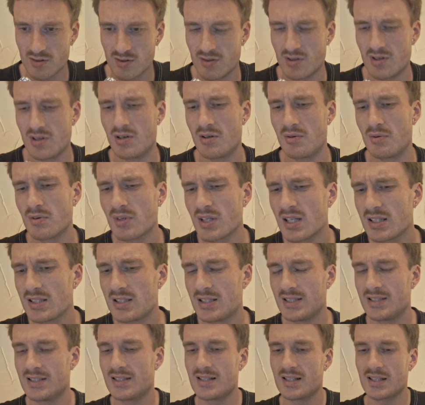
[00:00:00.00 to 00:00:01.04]
Oh, look at
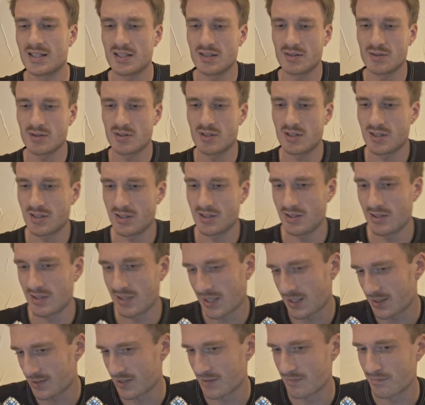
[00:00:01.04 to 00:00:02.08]
this! Looks
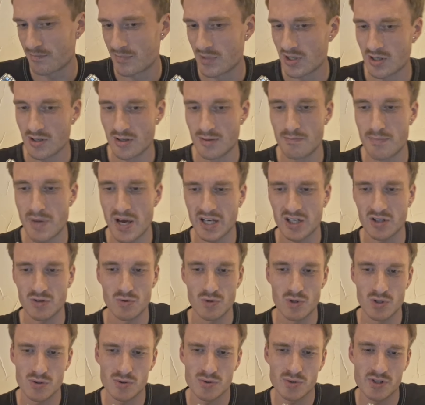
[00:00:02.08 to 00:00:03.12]
like some back
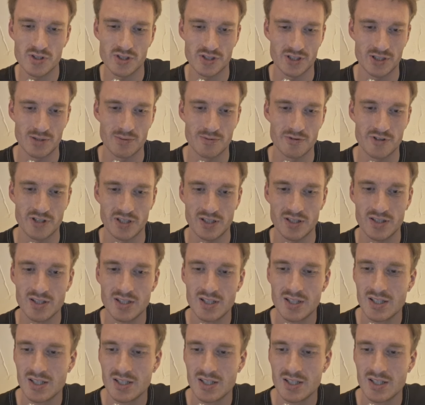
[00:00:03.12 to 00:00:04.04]
road or something.